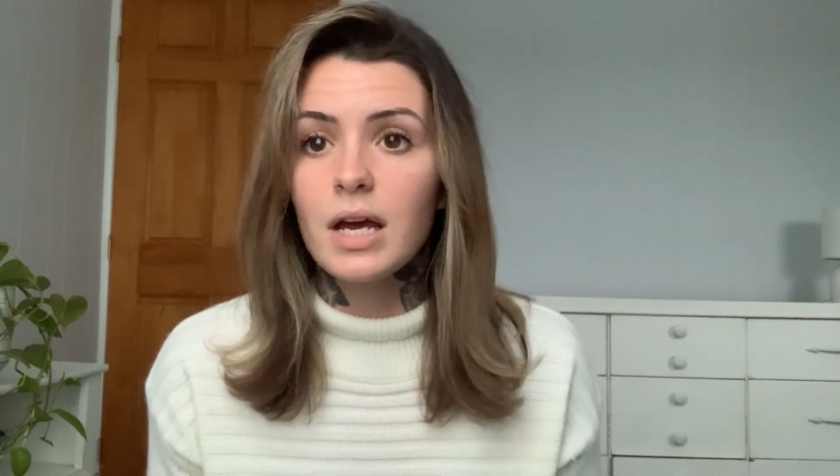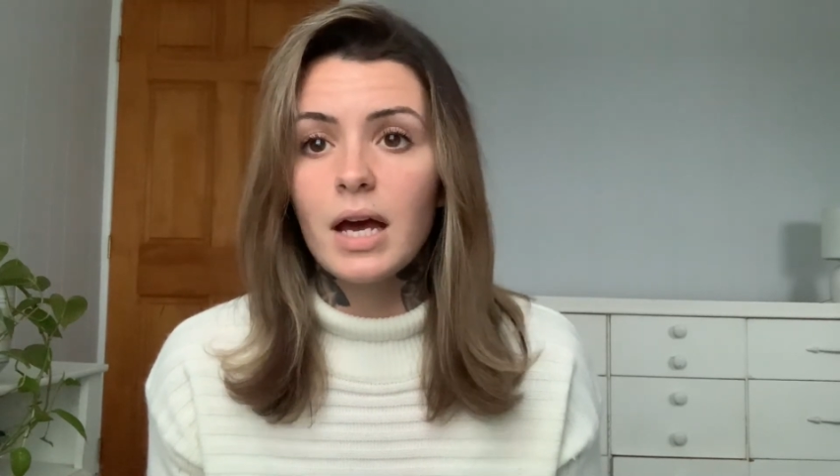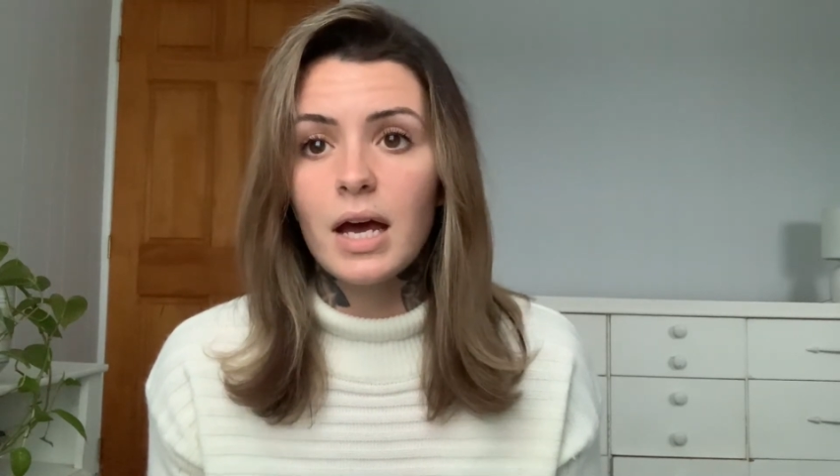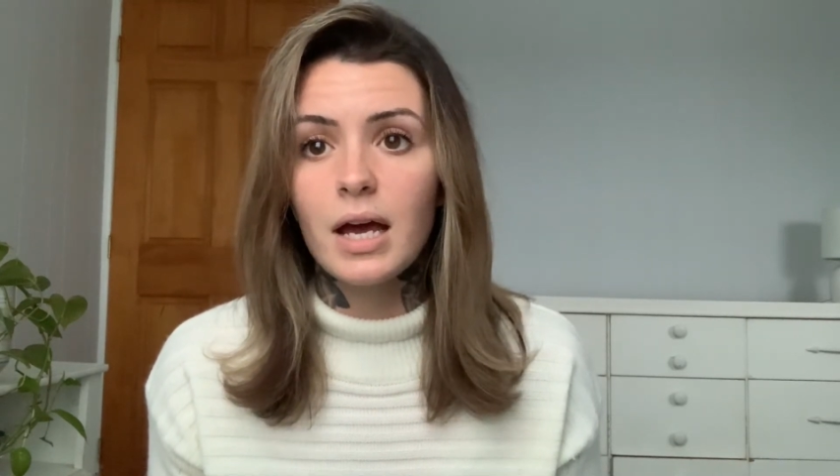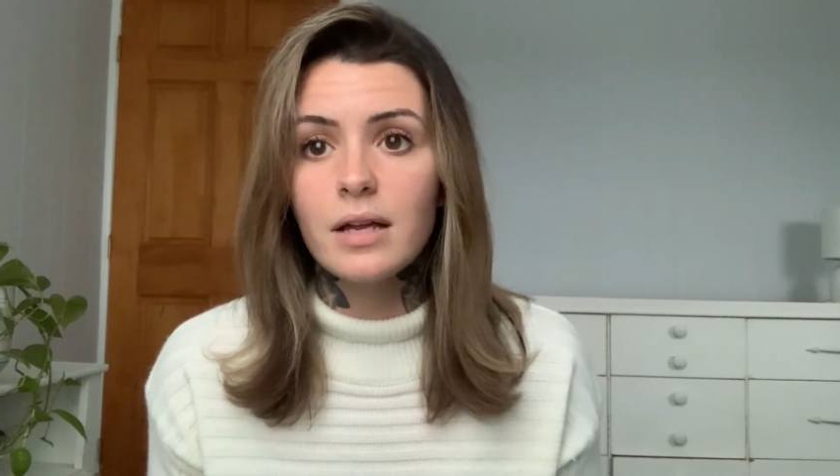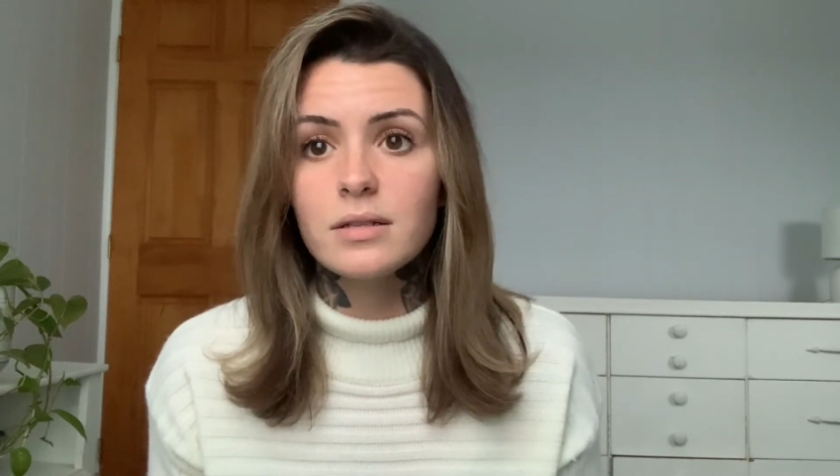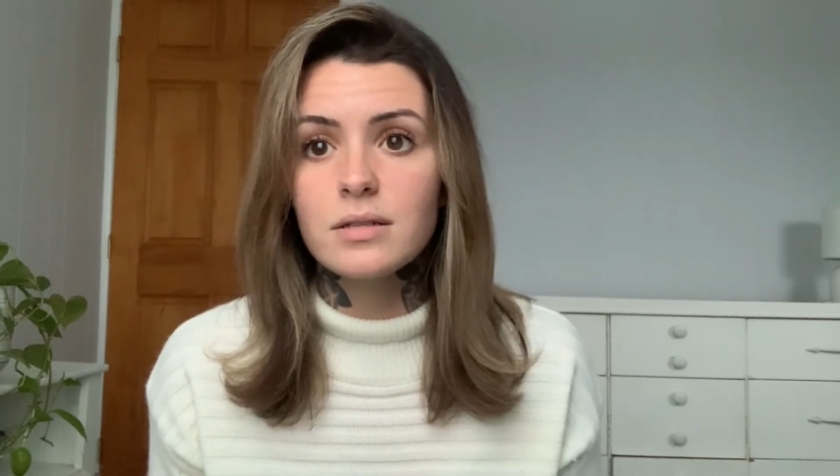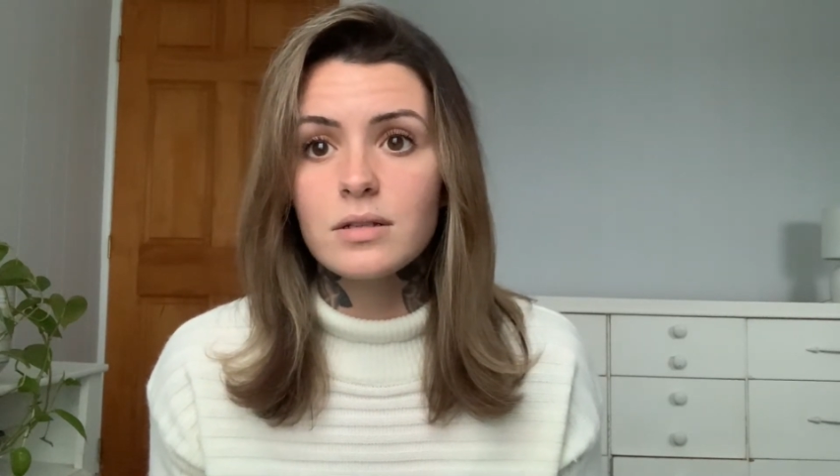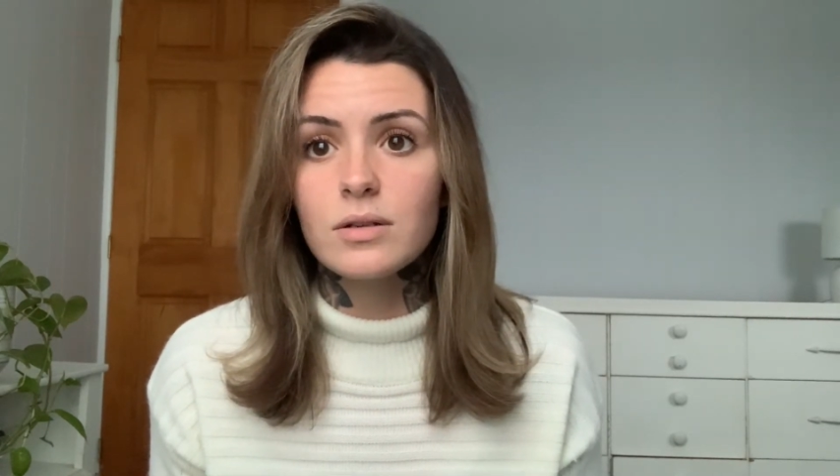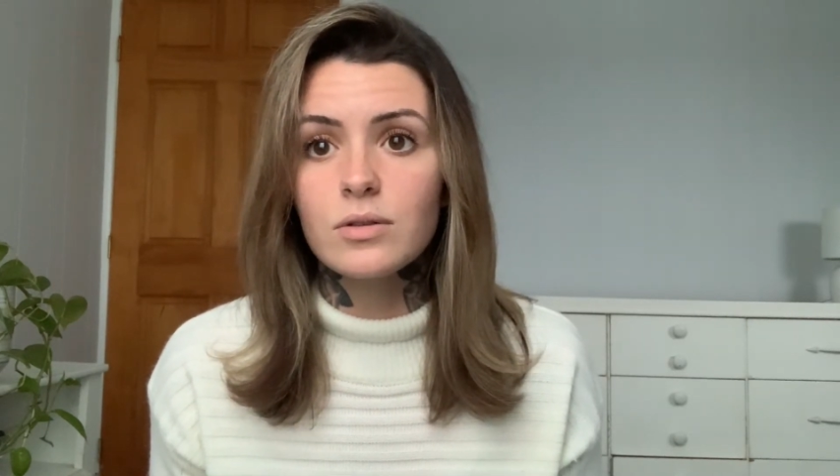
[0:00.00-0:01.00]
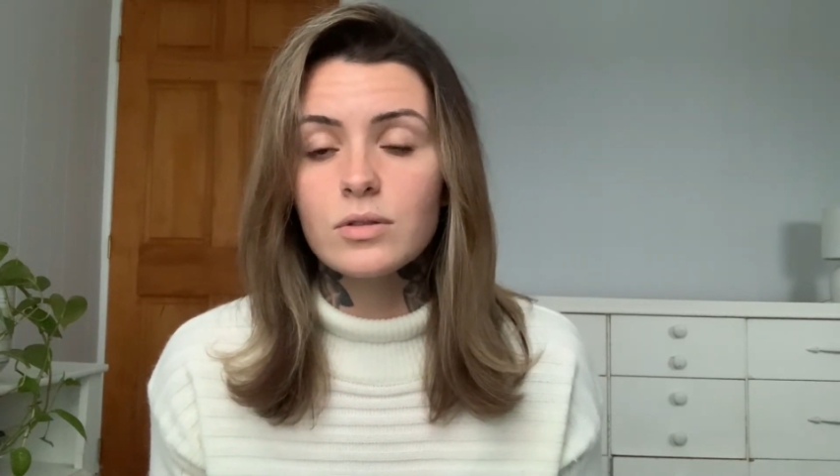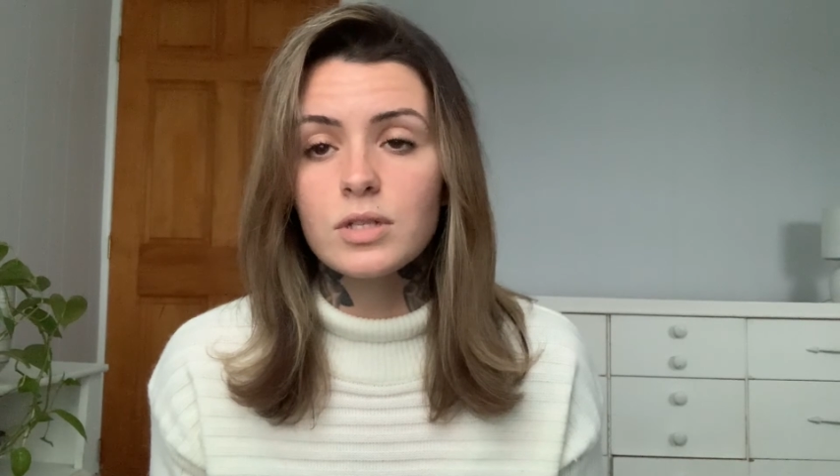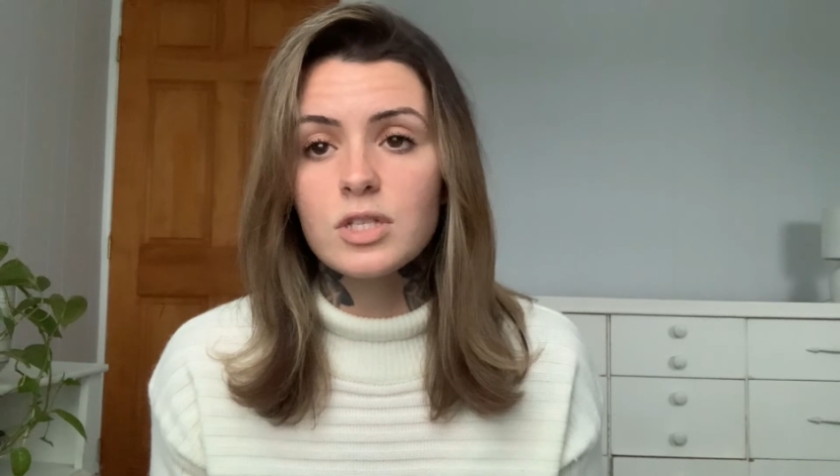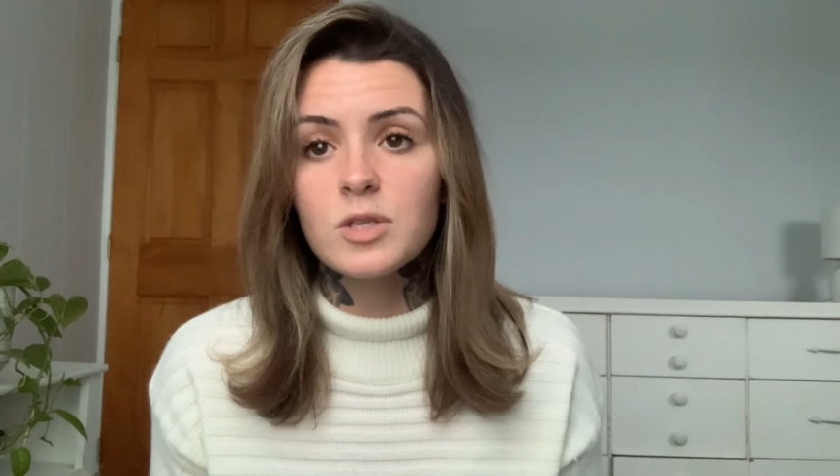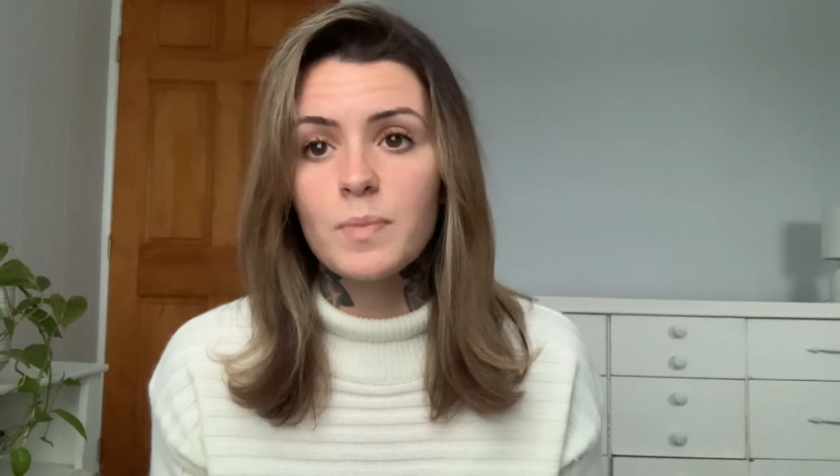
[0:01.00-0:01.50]
And
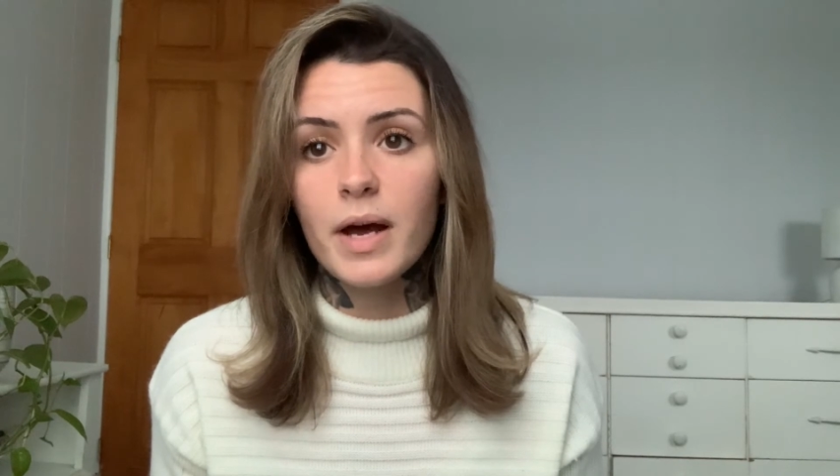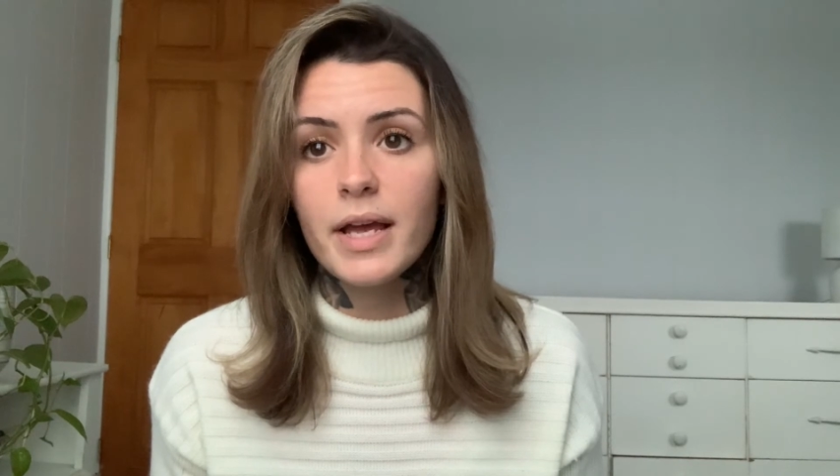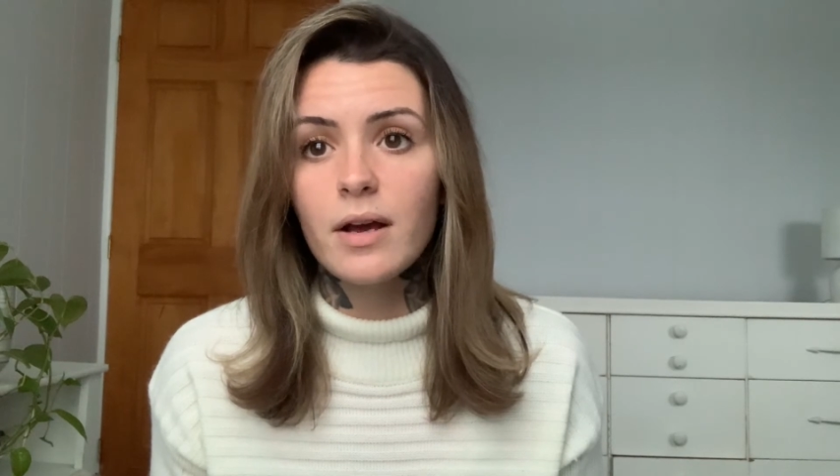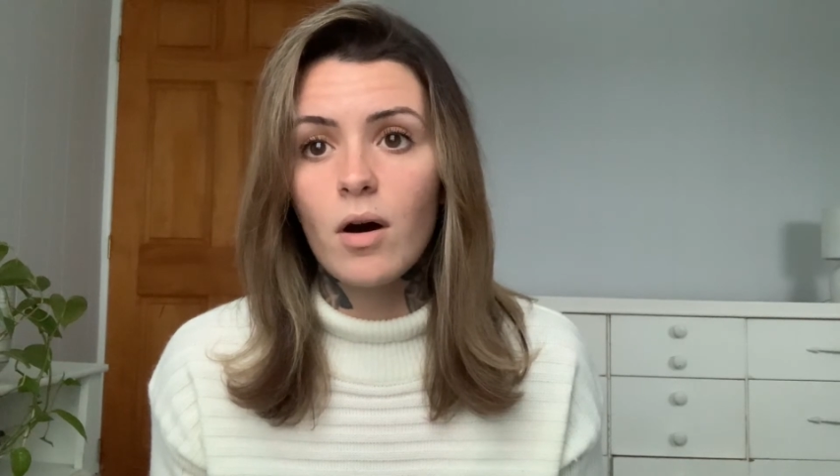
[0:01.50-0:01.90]
despite